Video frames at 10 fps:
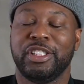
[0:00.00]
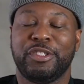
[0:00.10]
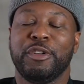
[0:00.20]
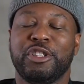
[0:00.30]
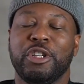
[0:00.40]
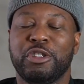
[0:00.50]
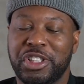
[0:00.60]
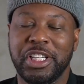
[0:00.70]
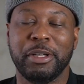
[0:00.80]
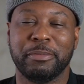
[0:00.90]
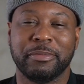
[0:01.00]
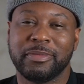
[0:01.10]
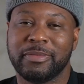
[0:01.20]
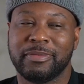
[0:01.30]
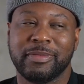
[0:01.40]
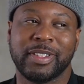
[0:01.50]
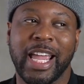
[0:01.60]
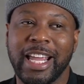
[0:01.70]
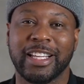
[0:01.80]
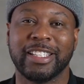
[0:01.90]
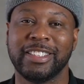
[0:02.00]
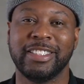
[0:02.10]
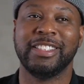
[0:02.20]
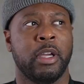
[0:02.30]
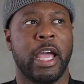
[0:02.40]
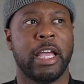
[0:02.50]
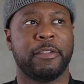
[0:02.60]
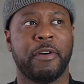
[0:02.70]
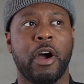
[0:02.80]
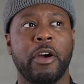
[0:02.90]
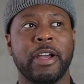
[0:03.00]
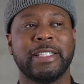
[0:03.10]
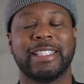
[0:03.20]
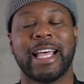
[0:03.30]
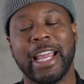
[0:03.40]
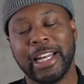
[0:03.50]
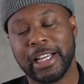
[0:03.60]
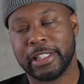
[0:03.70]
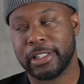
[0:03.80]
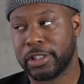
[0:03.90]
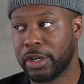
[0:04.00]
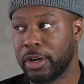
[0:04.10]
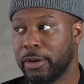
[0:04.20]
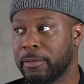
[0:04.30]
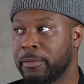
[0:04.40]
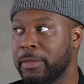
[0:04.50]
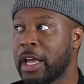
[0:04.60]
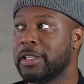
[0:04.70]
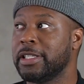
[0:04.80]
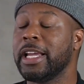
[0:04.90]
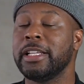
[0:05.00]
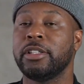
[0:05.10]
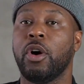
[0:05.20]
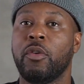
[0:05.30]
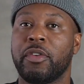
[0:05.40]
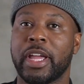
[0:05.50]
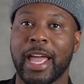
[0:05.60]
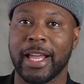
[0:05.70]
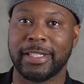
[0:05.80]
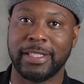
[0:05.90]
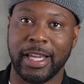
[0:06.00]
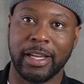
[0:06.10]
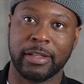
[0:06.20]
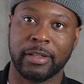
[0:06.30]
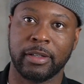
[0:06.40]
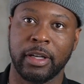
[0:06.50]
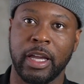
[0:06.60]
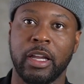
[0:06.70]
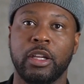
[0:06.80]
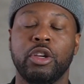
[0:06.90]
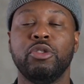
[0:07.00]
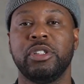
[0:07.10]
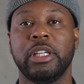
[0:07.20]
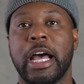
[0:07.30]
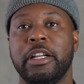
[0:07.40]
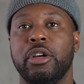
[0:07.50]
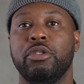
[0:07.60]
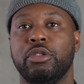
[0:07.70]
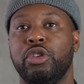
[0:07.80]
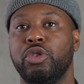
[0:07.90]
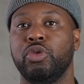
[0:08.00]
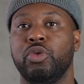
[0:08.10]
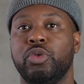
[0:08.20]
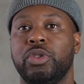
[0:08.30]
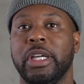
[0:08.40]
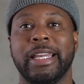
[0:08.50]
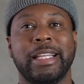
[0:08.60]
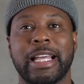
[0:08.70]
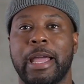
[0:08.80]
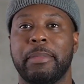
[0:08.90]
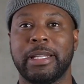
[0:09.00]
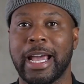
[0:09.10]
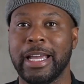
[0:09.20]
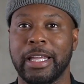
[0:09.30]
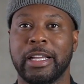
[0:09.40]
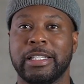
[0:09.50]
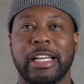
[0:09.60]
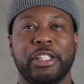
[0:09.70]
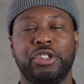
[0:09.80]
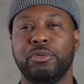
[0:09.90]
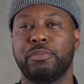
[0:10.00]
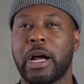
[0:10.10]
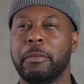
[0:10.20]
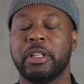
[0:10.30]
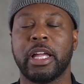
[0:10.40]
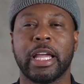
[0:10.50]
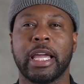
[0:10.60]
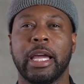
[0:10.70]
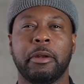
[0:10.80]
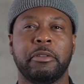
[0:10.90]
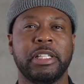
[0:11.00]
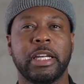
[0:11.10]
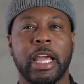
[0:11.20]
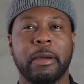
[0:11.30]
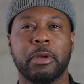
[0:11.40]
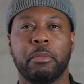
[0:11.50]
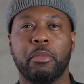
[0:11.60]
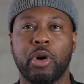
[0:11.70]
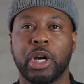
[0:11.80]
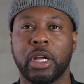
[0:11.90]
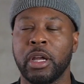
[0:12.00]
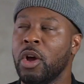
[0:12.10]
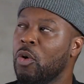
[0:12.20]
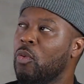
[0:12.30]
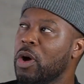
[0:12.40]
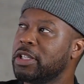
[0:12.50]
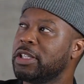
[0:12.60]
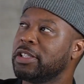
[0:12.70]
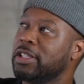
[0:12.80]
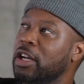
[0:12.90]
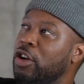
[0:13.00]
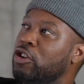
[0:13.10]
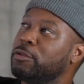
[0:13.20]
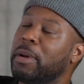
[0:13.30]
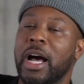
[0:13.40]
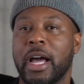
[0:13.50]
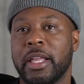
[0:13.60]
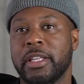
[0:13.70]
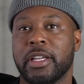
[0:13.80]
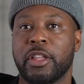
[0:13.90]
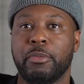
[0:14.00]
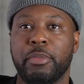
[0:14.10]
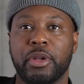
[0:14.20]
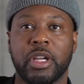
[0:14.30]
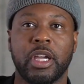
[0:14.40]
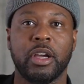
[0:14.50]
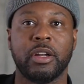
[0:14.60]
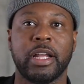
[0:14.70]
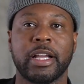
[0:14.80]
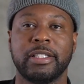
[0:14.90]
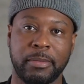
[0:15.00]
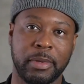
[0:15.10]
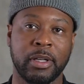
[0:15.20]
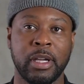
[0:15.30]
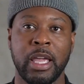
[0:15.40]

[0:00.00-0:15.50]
feels so cheap. Hate it. As far as lighting is concerned, now today is an overcast day, and usually I don't use any type of lighting because I shoot probably like at 10 a.m. in the morning once the sun goes behind this other building here next to me,